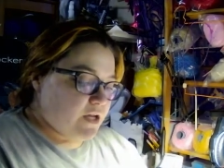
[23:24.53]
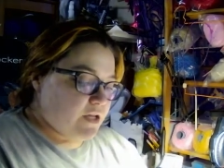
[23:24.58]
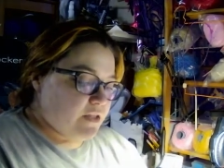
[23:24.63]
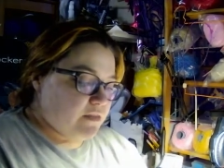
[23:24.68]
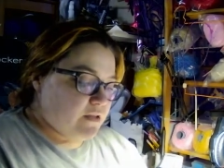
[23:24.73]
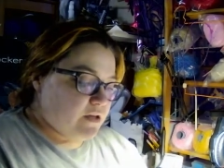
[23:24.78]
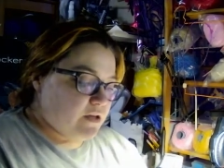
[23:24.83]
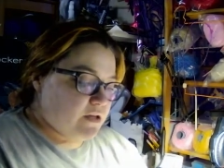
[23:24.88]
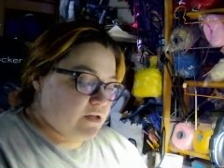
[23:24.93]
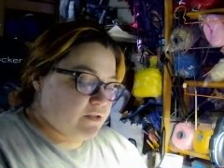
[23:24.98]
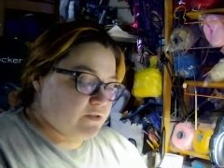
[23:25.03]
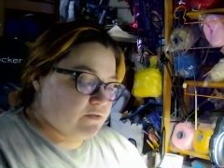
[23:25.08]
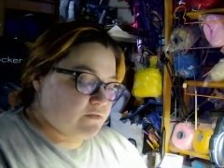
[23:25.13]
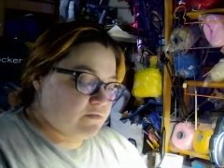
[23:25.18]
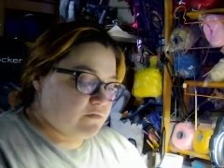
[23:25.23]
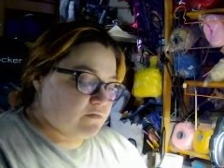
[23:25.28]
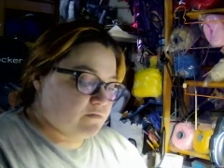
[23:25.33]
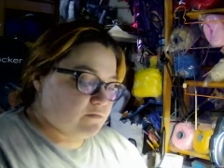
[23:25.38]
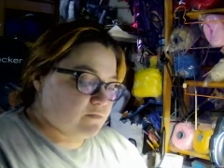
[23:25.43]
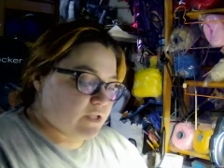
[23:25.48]
And
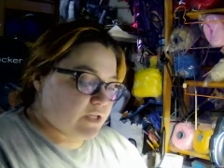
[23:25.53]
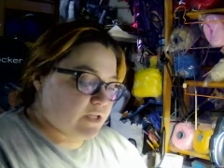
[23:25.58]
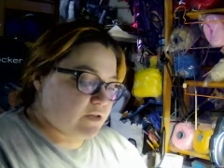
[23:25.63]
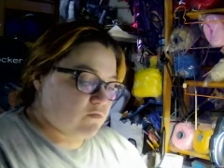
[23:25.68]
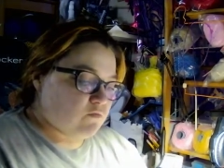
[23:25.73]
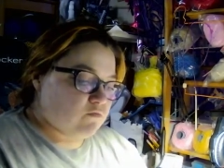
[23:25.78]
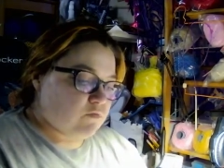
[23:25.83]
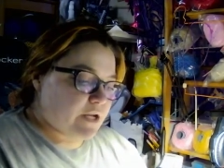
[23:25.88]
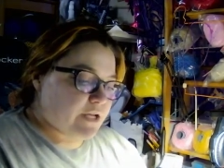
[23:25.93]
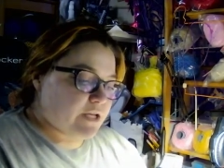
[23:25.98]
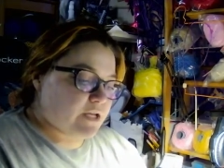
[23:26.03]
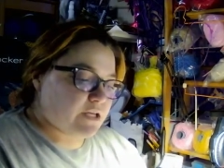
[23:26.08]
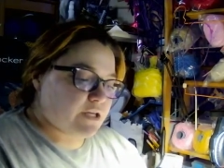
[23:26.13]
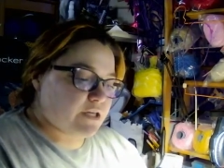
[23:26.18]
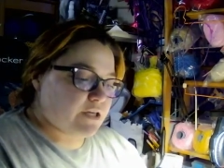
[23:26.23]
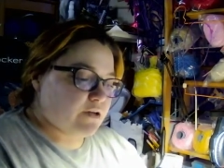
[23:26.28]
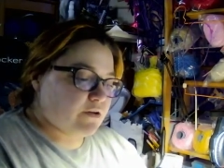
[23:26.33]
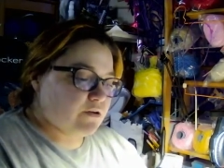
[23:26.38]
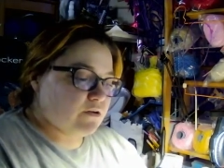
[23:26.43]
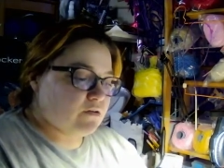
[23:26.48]
then like right
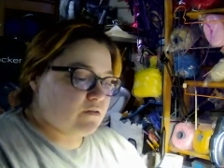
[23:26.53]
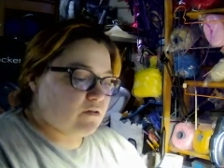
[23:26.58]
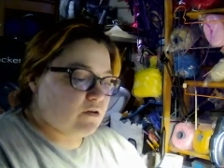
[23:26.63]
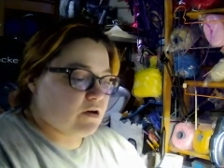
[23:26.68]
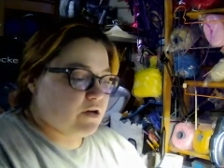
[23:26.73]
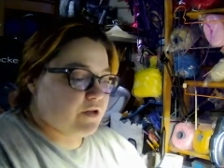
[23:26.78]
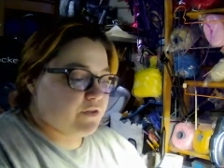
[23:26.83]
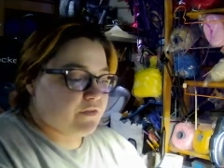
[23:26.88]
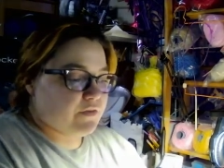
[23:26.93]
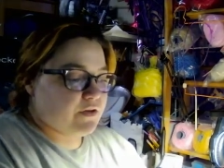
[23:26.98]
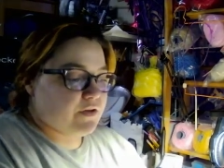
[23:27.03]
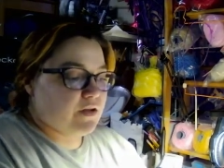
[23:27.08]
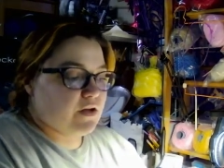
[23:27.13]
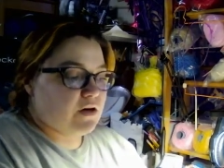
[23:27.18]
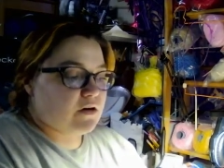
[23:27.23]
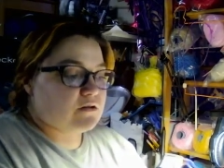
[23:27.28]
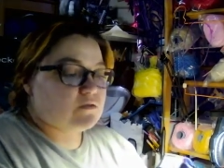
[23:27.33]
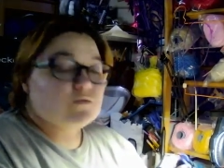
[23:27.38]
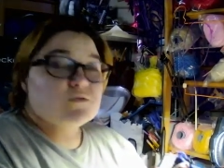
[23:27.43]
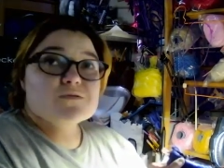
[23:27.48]
here on the
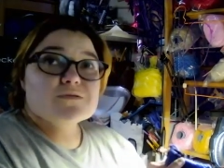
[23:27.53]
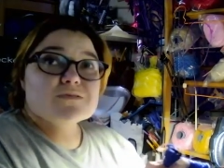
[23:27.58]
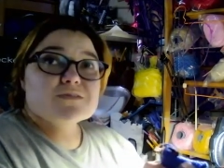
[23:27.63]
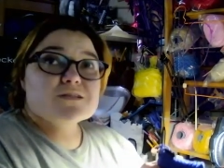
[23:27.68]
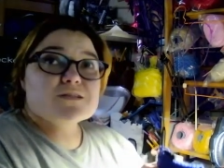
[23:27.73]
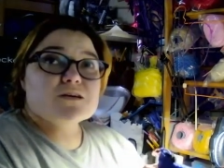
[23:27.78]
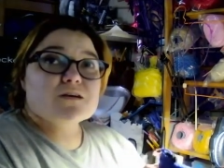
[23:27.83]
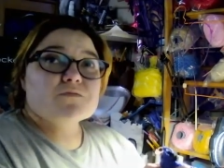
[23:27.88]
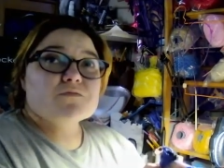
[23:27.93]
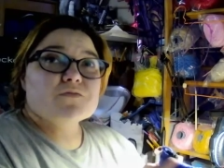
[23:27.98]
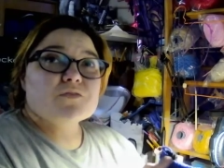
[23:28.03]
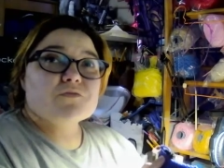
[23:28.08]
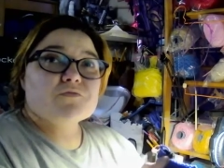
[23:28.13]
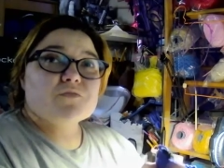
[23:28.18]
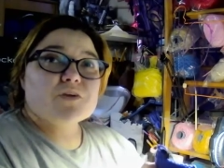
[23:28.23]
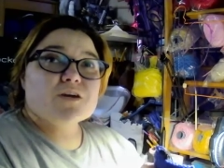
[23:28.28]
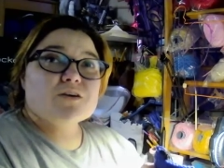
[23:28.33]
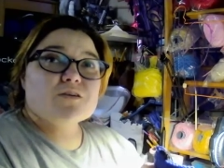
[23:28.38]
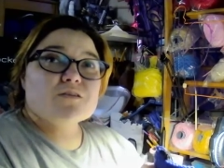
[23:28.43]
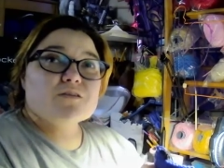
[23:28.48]
knuckles of the
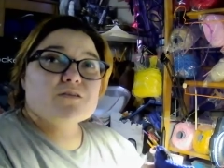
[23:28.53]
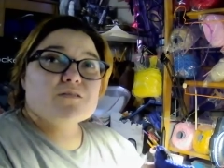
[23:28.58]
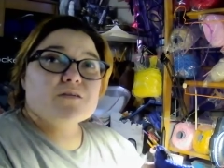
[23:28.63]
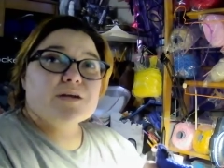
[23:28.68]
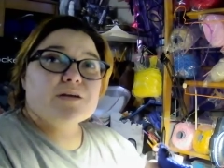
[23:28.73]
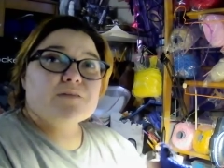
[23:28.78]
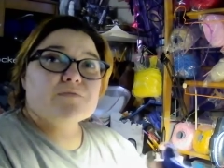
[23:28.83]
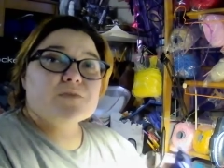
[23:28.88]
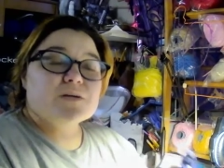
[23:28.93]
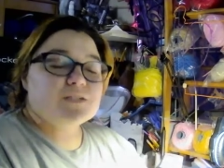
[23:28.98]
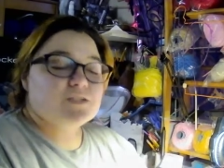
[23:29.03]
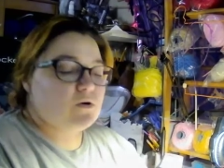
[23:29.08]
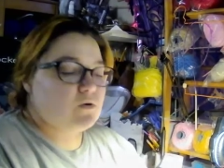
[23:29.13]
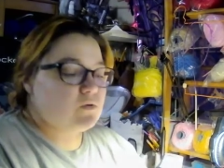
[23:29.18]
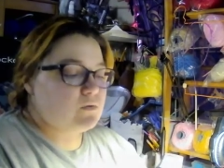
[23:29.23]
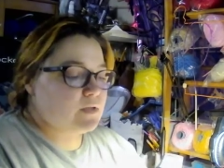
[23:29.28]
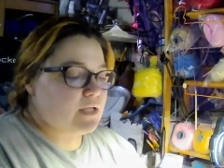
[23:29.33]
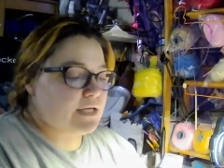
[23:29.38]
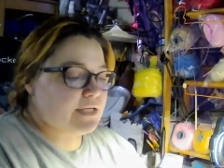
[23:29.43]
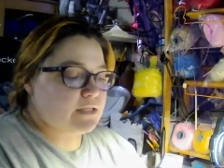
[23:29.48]
finger, if I
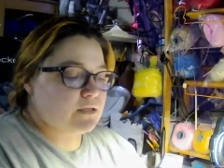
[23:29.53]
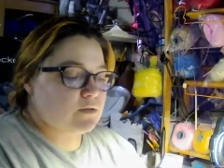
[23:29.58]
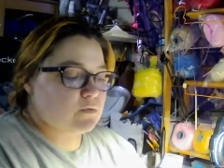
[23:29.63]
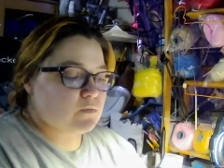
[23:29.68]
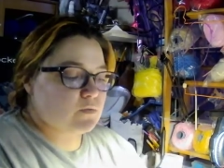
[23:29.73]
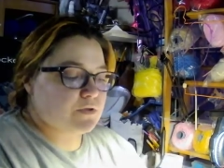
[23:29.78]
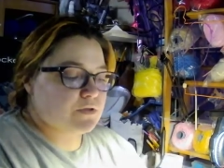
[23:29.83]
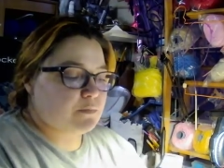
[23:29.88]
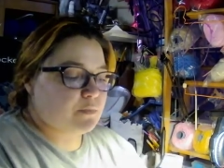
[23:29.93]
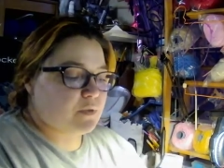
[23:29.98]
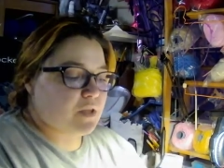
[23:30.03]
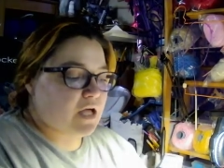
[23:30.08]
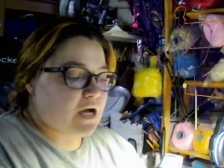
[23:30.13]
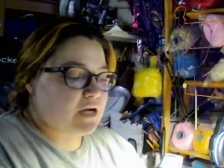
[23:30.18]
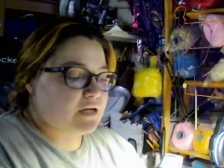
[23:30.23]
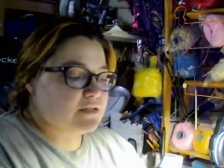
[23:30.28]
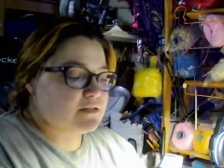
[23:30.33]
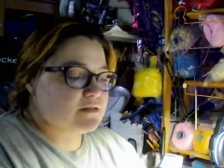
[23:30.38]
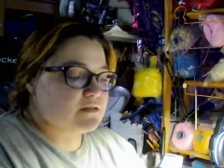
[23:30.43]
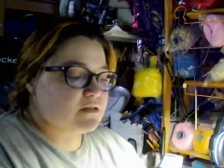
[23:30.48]
don't like it where the
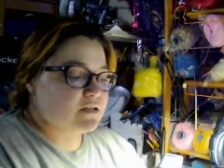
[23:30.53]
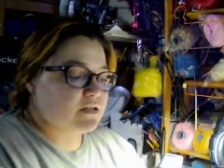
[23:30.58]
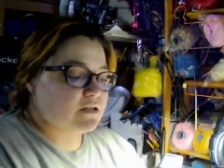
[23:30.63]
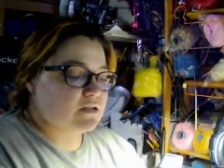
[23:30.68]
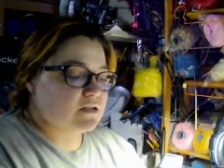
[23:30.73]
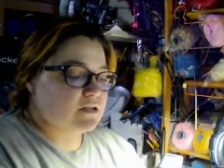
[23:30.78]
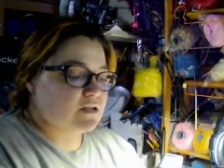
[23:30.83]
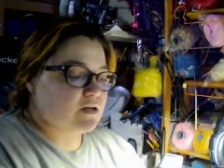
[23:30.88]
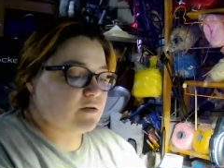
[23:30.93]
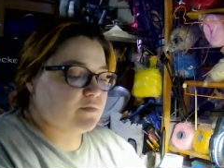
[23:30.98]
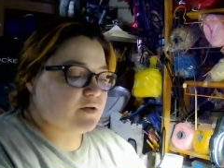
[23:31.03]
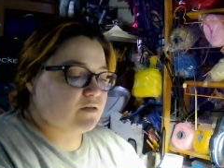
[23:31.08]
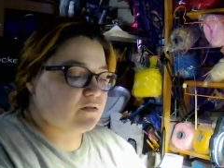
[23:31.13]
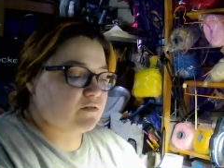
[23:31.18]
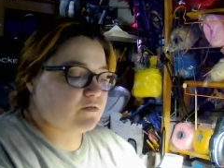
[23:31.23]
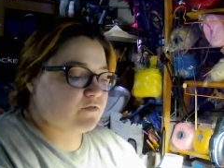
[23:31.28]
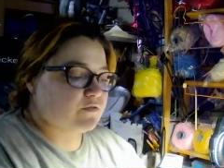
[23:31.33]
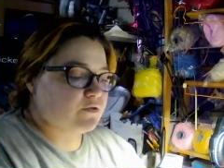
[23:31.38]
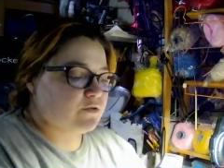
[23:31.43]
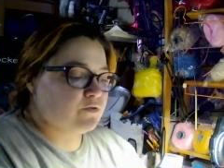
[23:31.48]
black is like
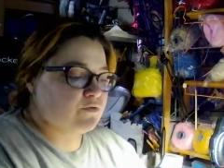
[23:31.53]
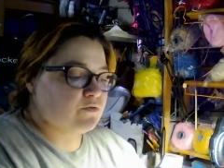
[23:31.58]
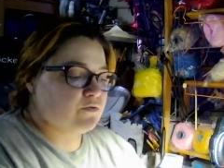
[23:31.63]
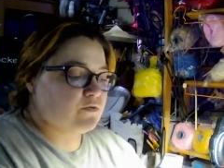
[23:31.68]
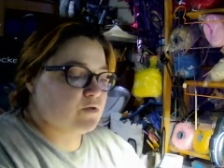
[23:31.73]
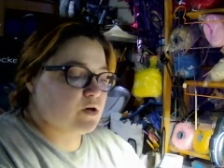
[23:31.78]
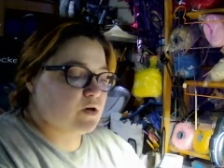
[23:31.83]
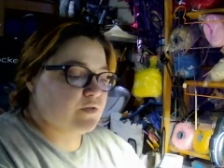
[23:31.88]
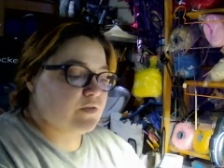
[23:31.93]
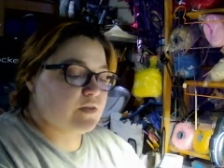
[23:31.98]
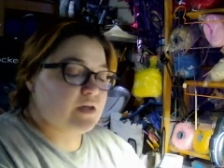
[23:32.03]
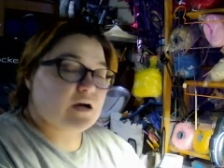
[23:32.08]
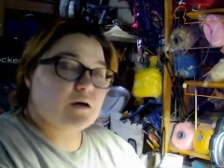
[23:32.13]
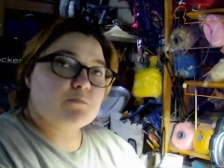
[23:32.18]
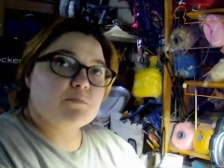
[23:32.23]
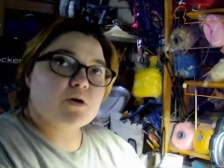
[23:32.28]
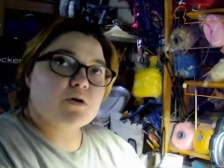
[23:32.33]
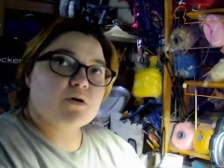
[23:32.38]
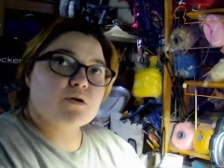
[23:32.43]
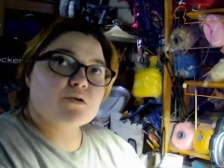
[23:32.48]
coming through on
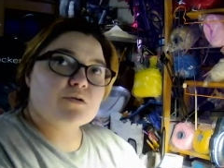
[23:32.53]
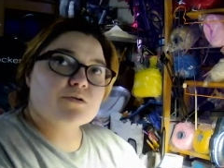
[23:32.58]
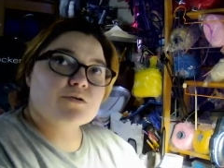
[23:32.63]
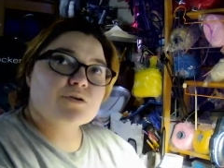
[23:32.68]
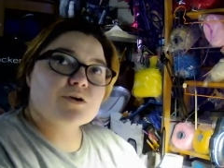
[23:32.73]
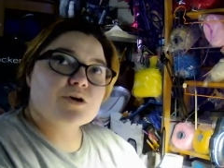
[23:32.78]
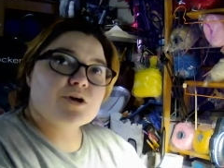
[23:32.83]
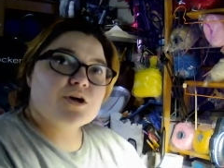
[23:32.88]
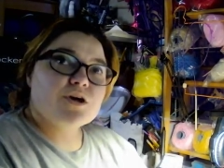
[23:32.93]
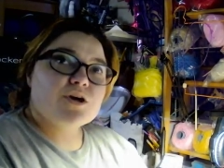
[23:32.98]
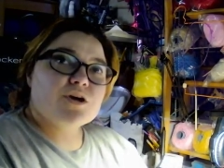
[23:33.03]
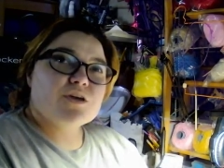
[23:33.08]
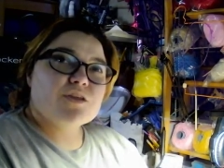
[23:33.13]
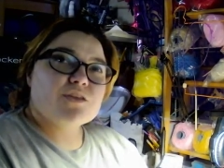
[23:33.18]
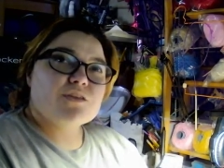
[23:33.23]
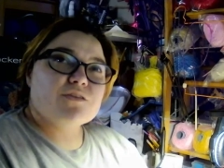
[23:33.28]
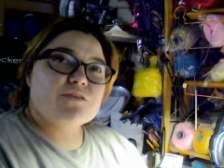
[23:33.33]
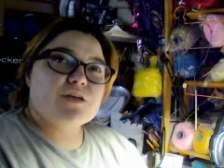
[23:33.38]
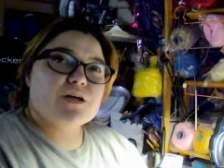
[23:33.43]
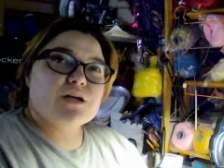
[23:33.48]
that part,
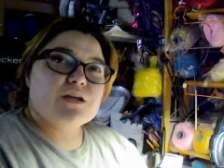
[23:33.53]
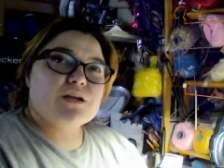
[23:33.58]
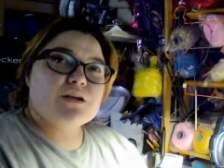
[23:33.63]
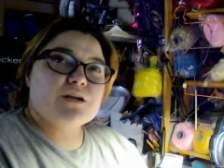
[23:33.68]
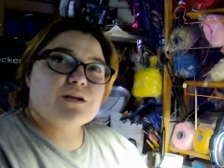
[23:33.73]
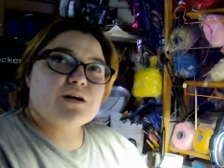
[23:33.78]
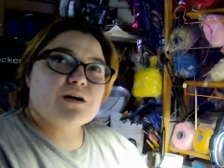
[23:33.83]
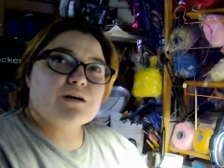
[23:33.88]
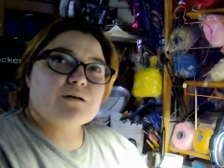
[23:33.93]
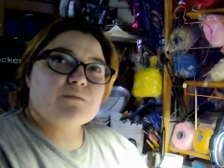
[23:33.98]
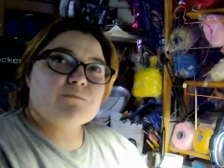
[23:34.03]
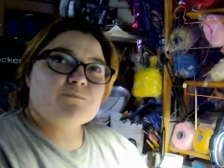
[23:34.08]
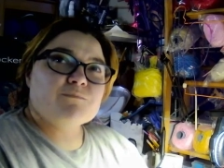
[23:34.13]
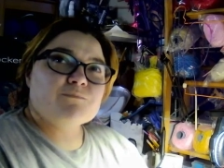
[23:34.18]
then